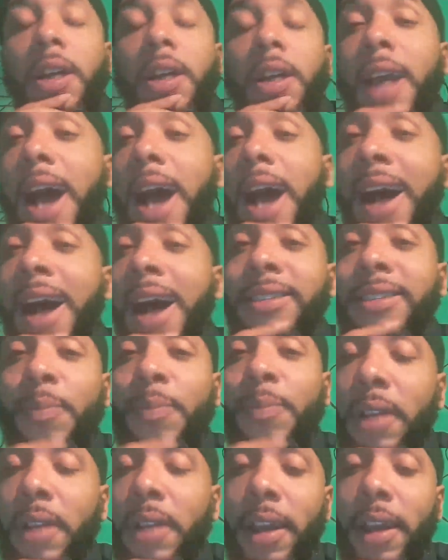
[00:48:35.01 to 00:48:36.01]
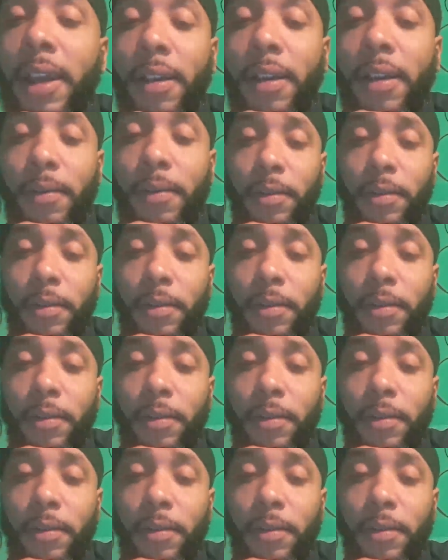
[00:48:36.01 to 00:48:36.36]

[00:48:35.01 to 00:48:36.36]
God's plan.